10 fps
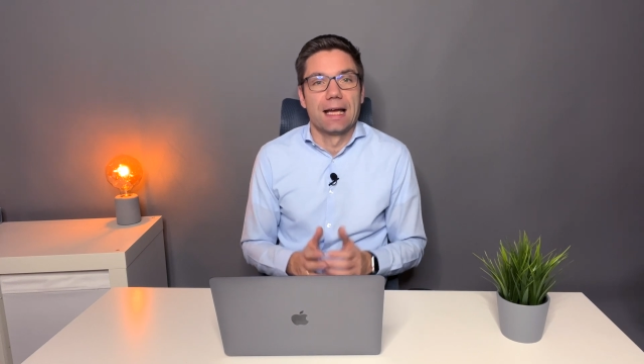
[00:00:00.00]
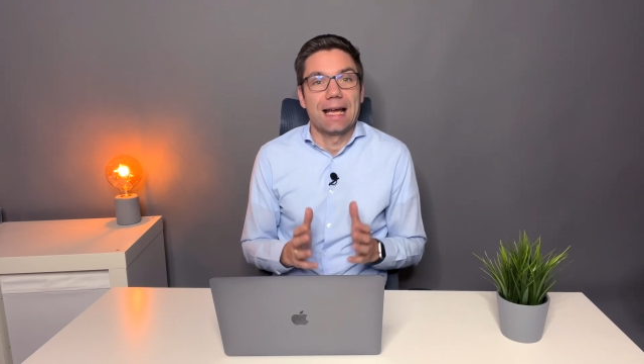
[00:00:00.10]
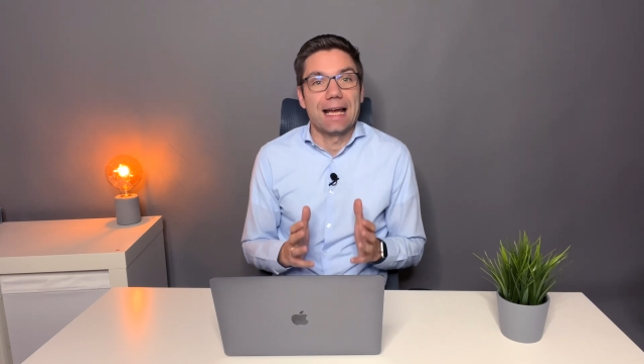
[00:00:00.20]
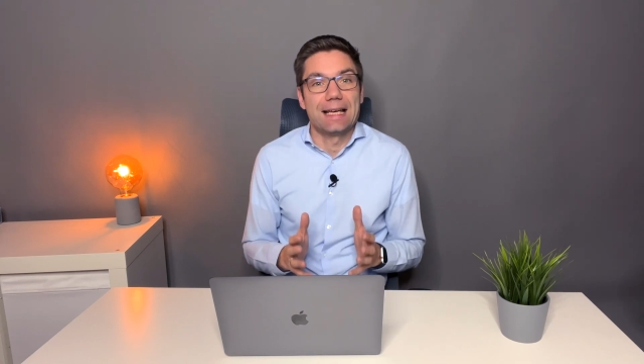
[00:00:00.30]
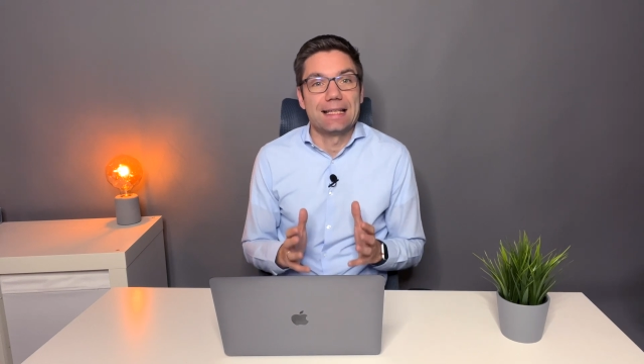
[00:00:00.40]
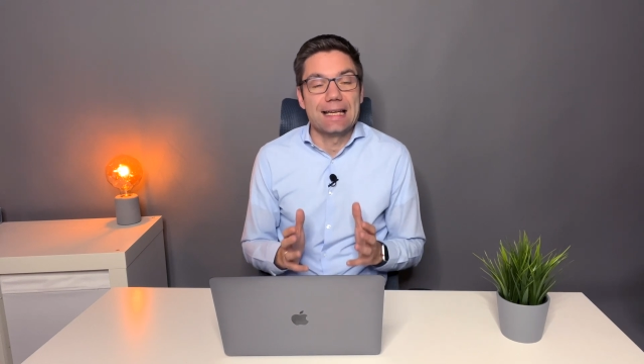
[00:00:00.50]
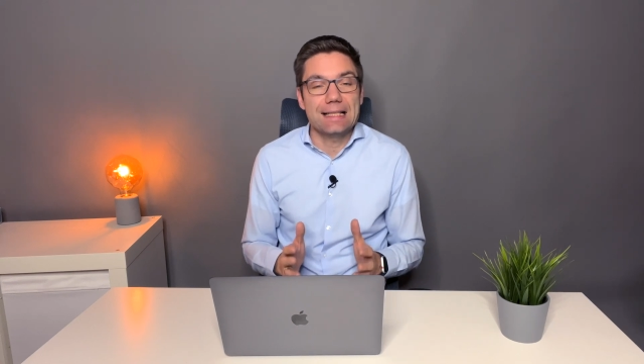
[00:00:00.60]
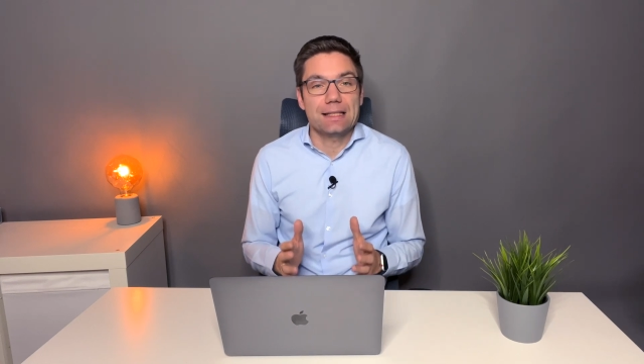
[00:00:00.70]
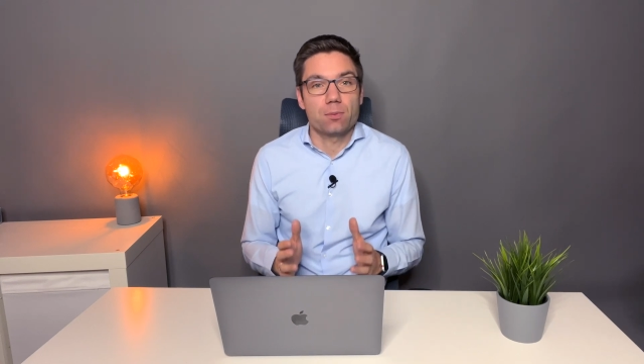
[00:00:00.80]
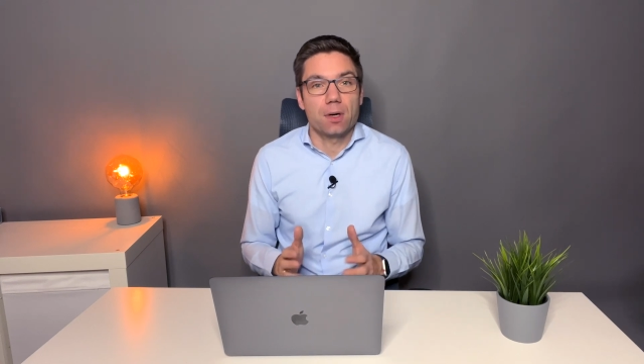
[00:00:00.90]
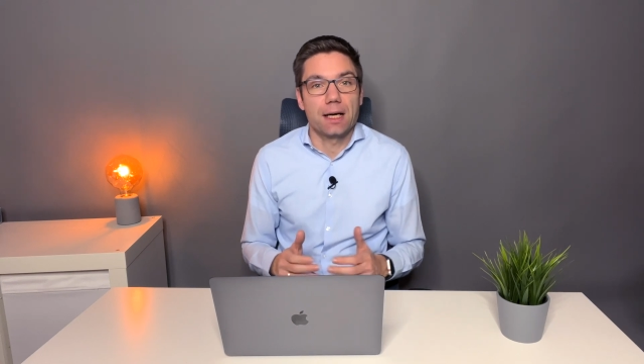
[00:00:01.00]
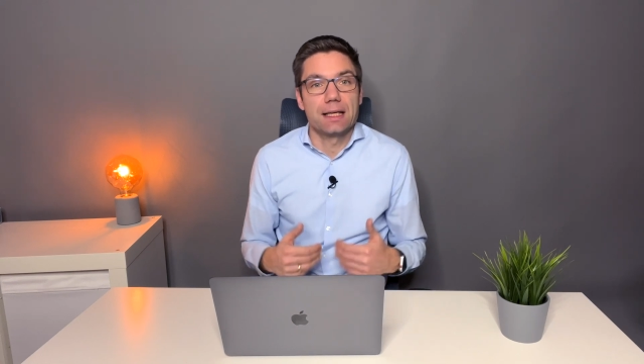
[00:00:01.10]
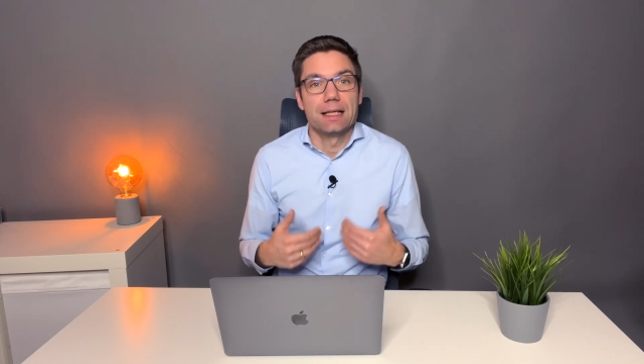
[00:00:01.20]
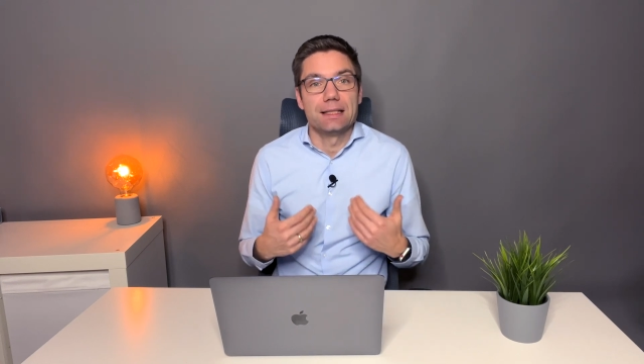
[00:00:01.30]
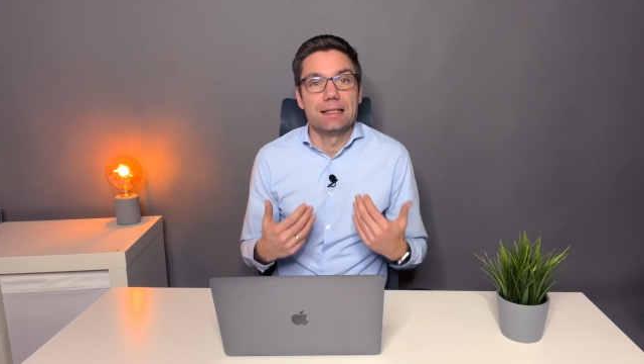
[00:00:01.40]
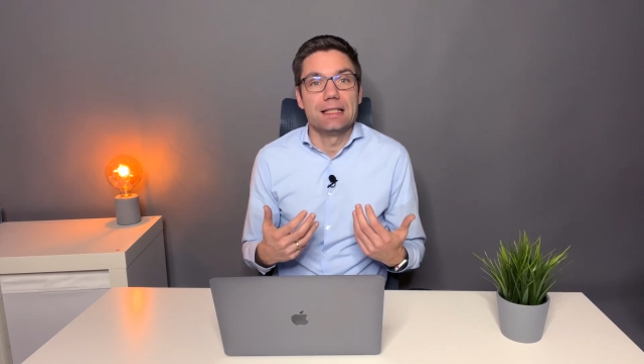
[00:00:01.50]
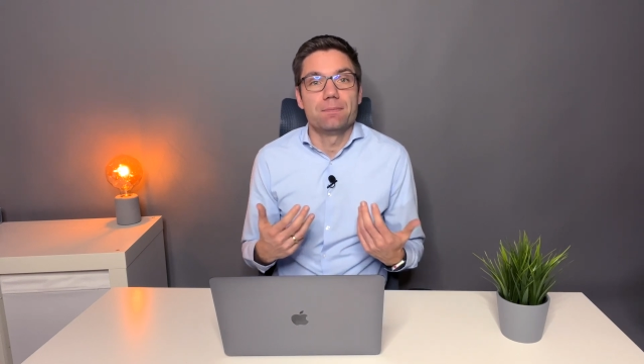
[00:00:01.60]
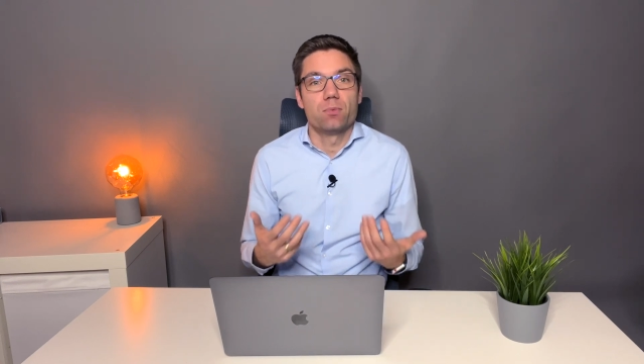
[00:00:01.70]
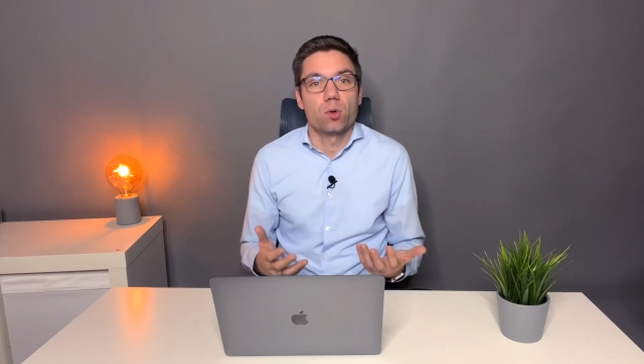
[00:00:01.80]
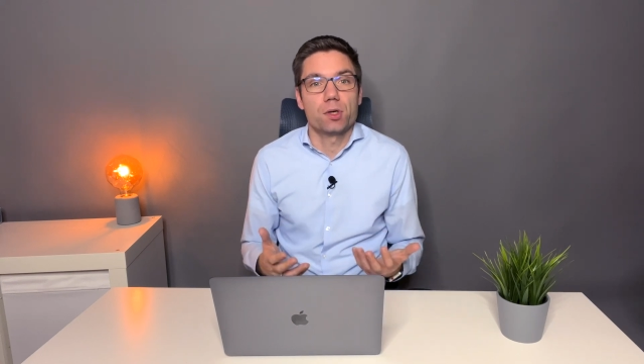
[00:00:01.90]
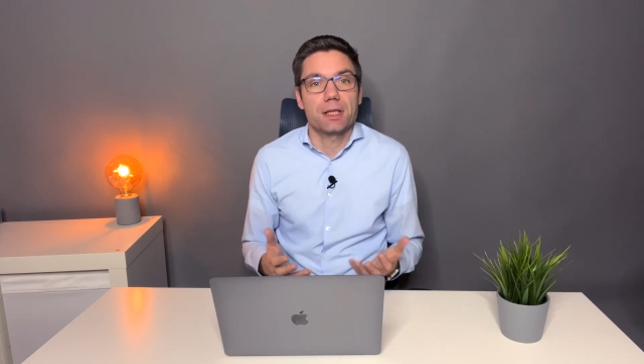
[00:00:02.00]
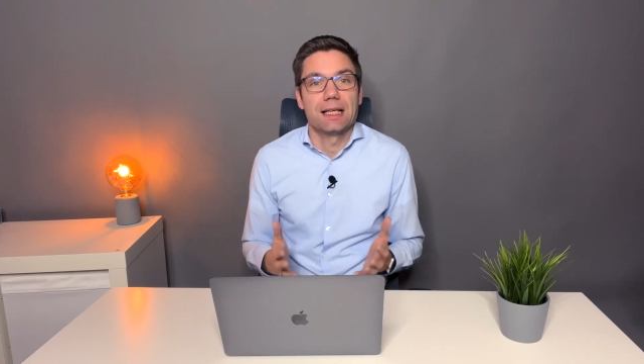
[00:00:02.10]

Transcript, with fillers: And that's why deep work